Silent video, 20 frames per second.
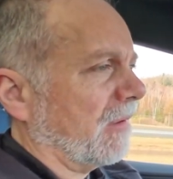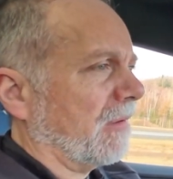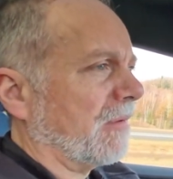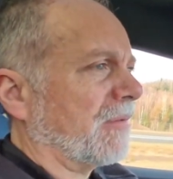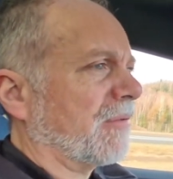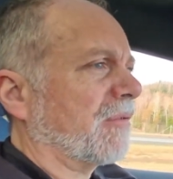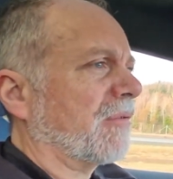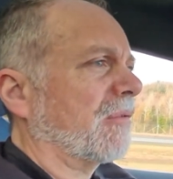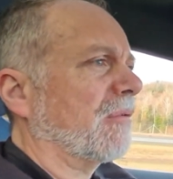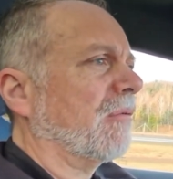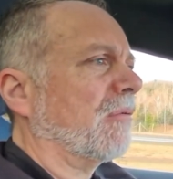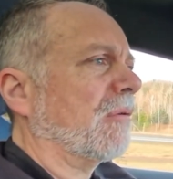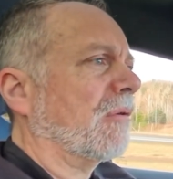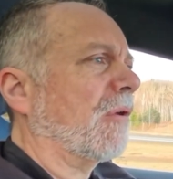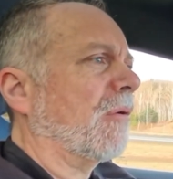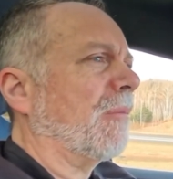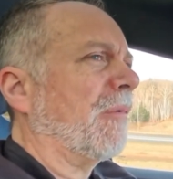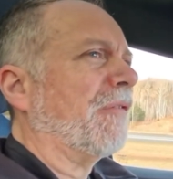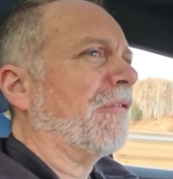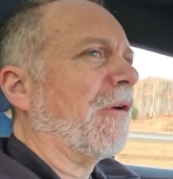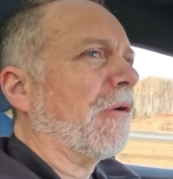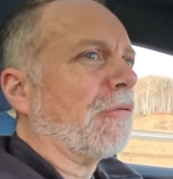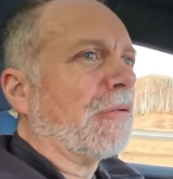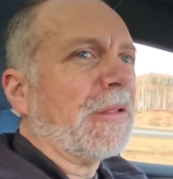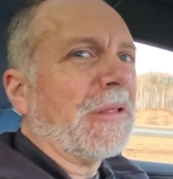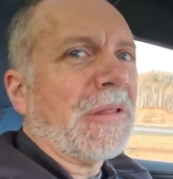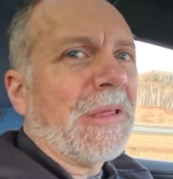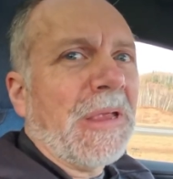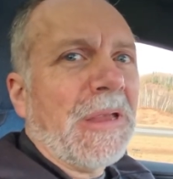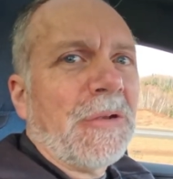it's going to be
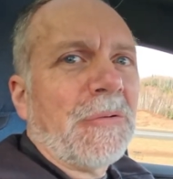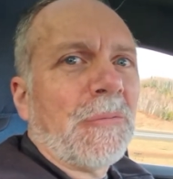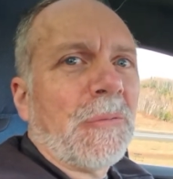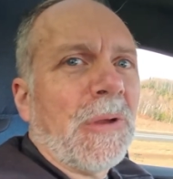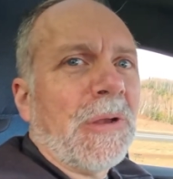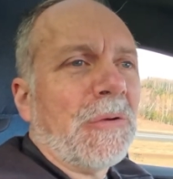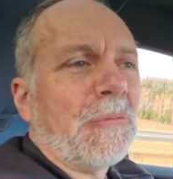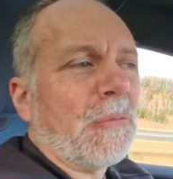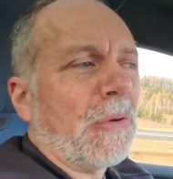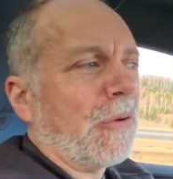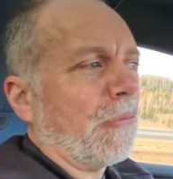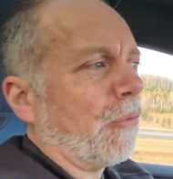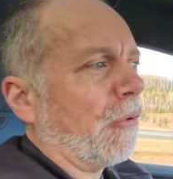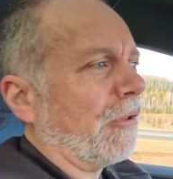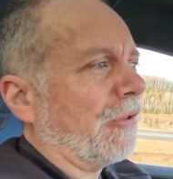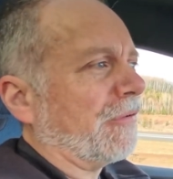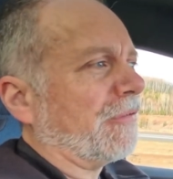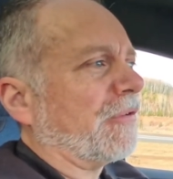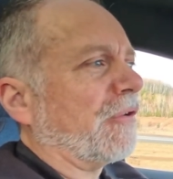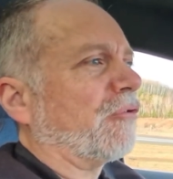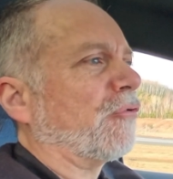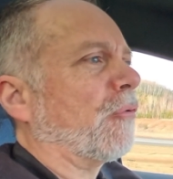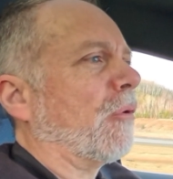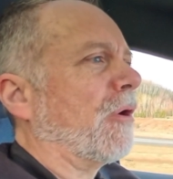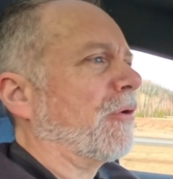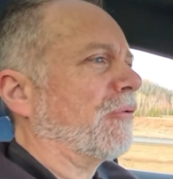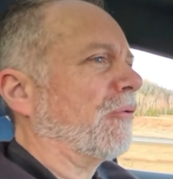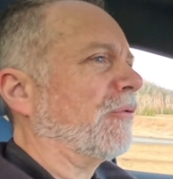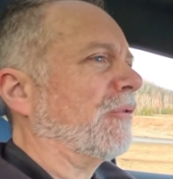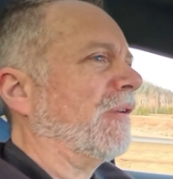fairly late when we roll into
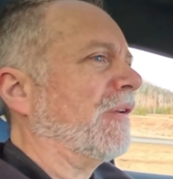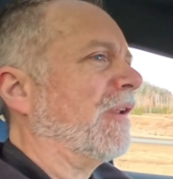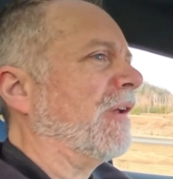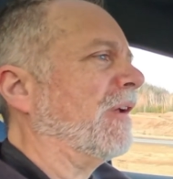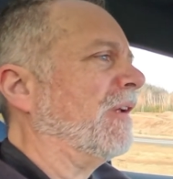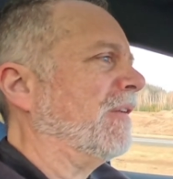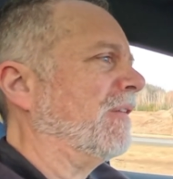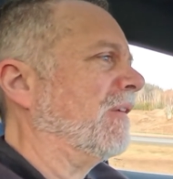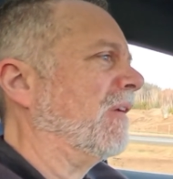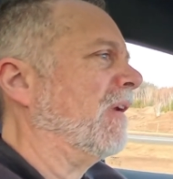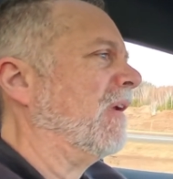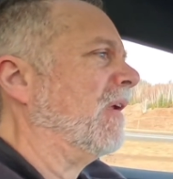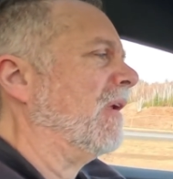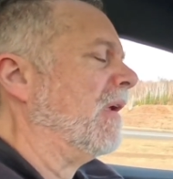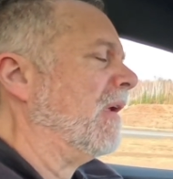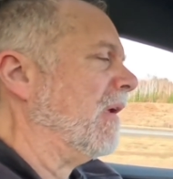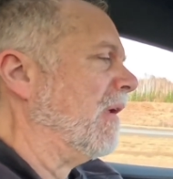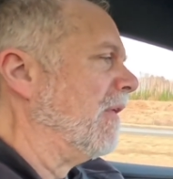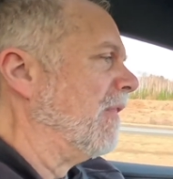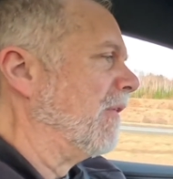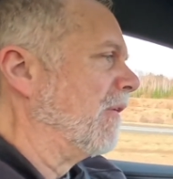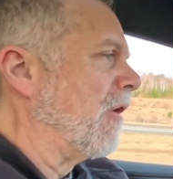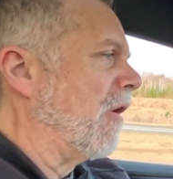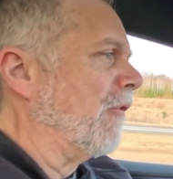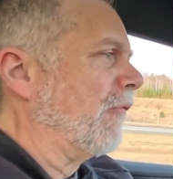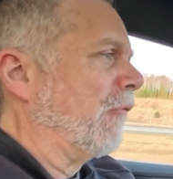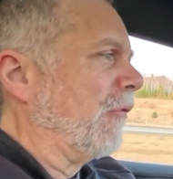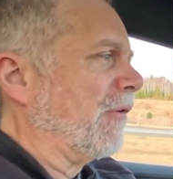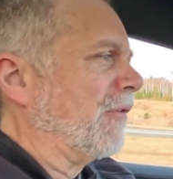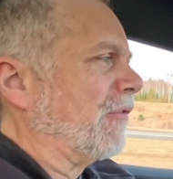Toronto tonight. The
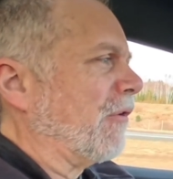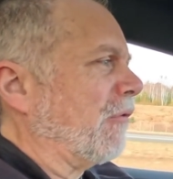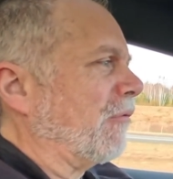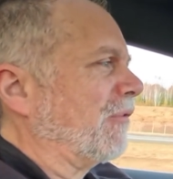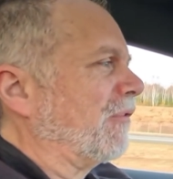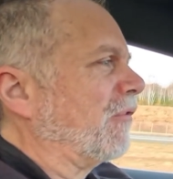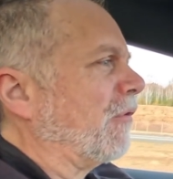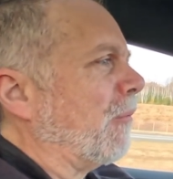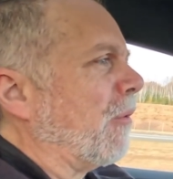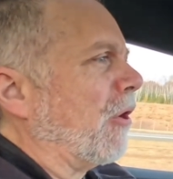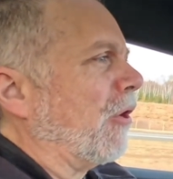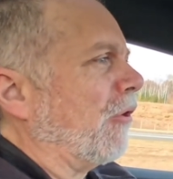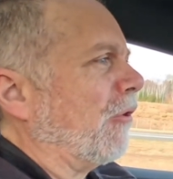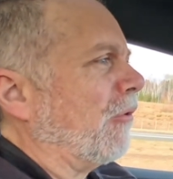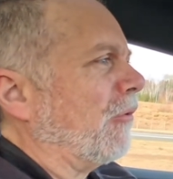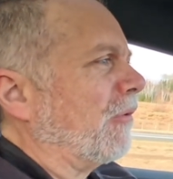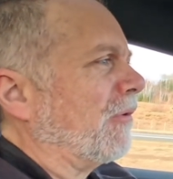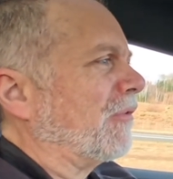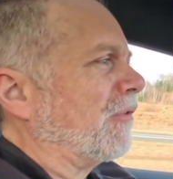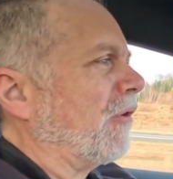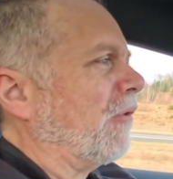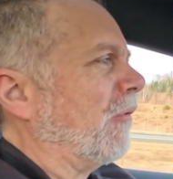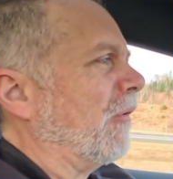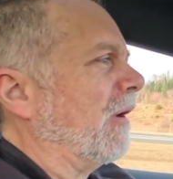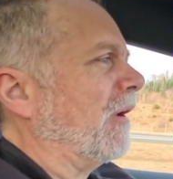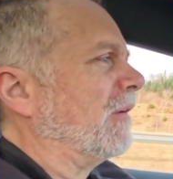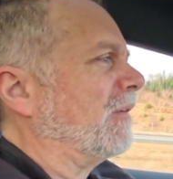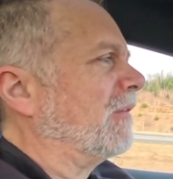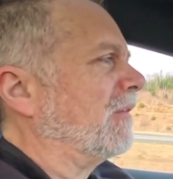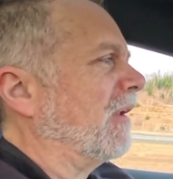conference starts tomorrow, so
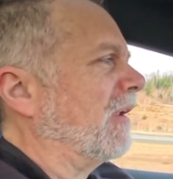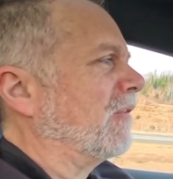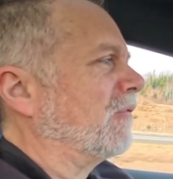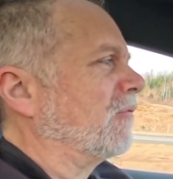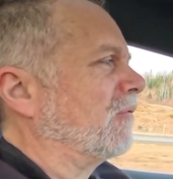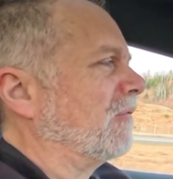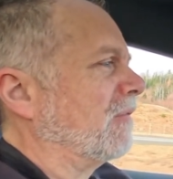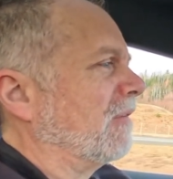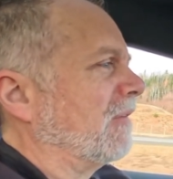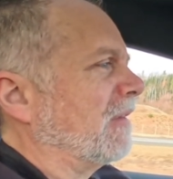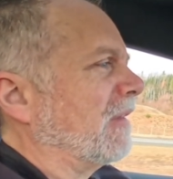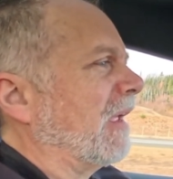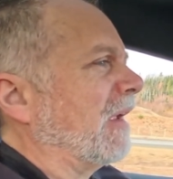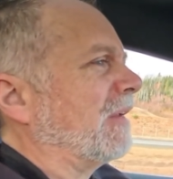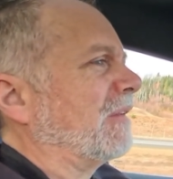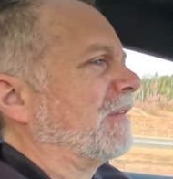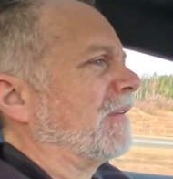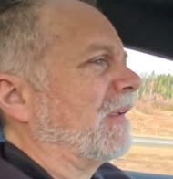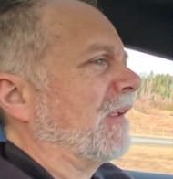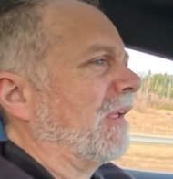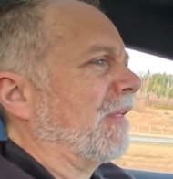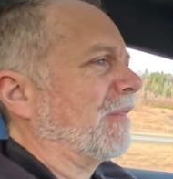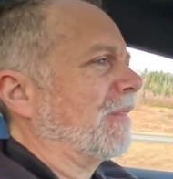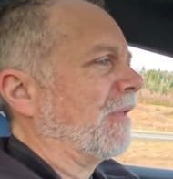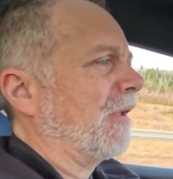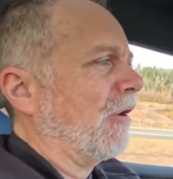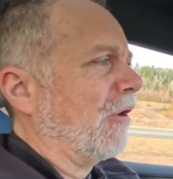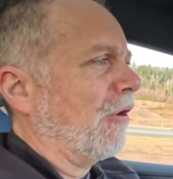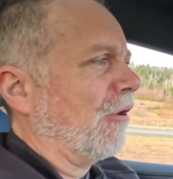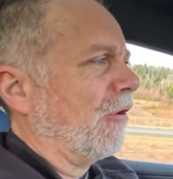I'd like to get
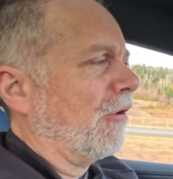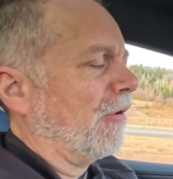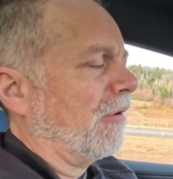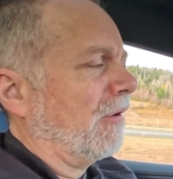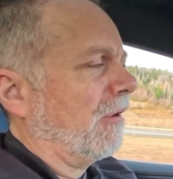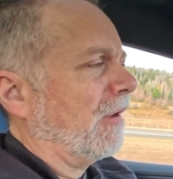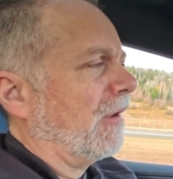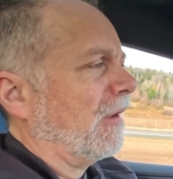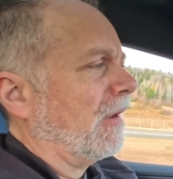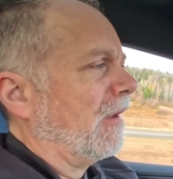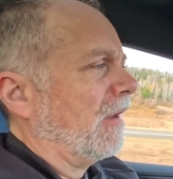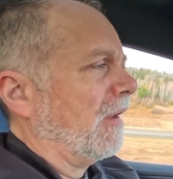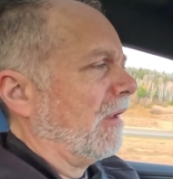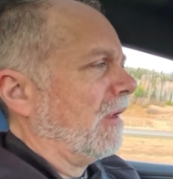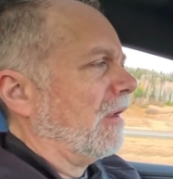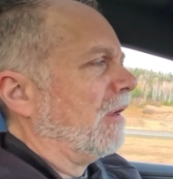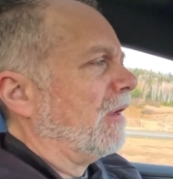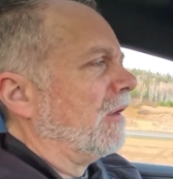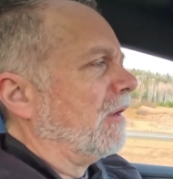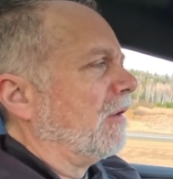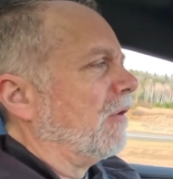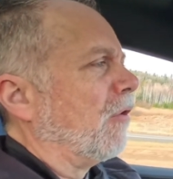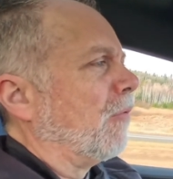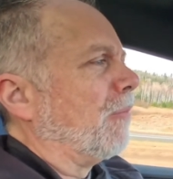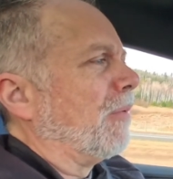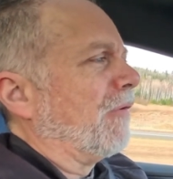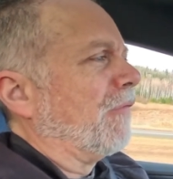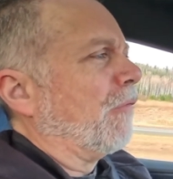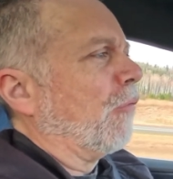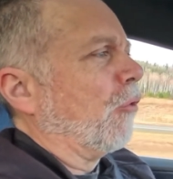there
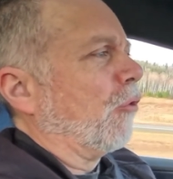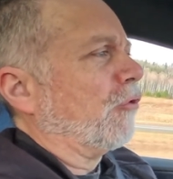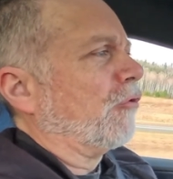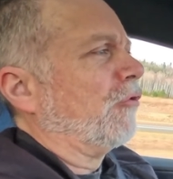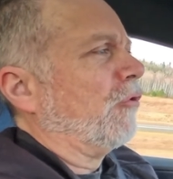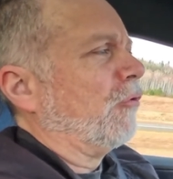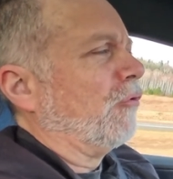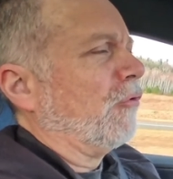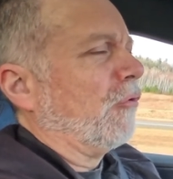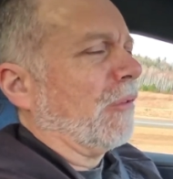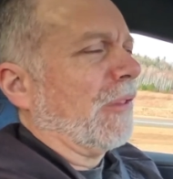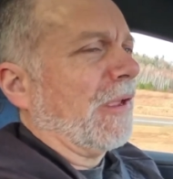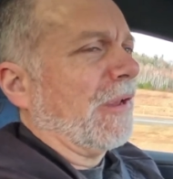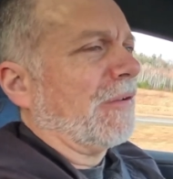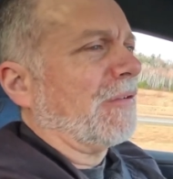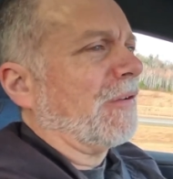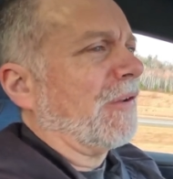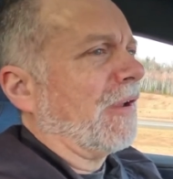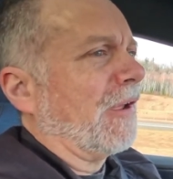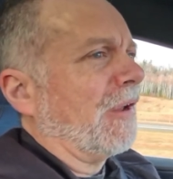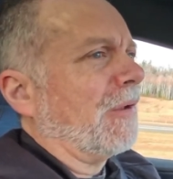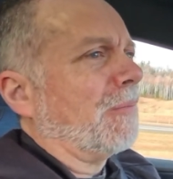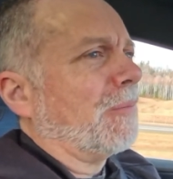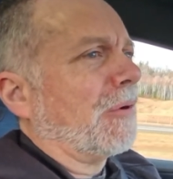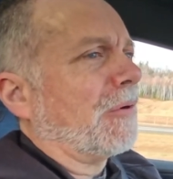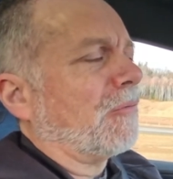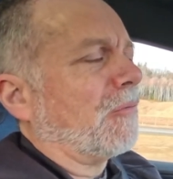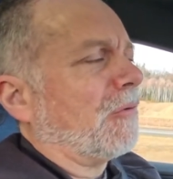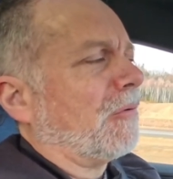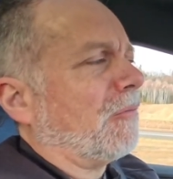before too late tonight,
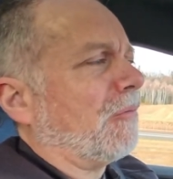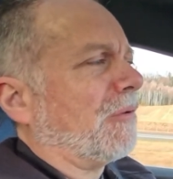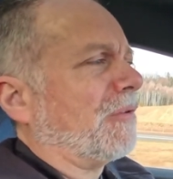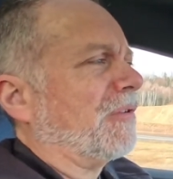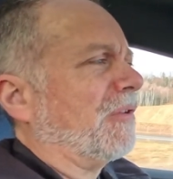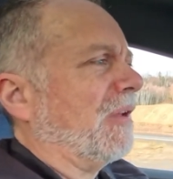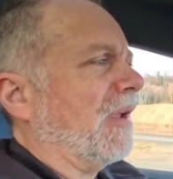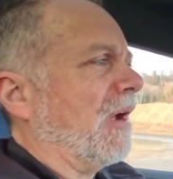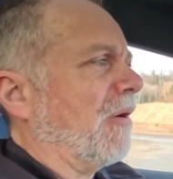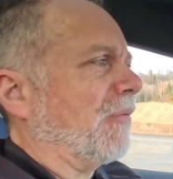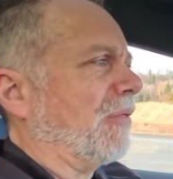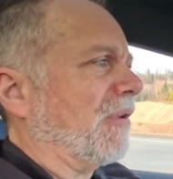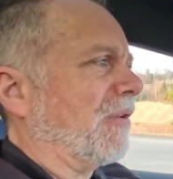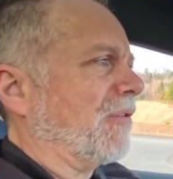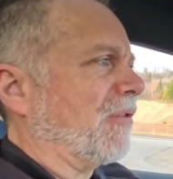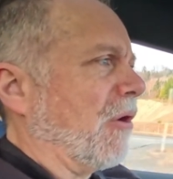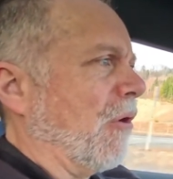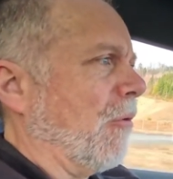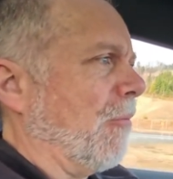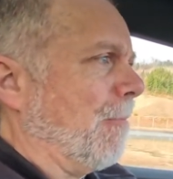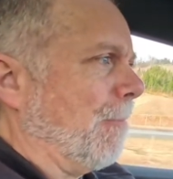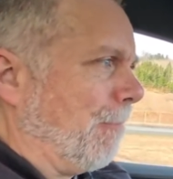but we'll see how things go.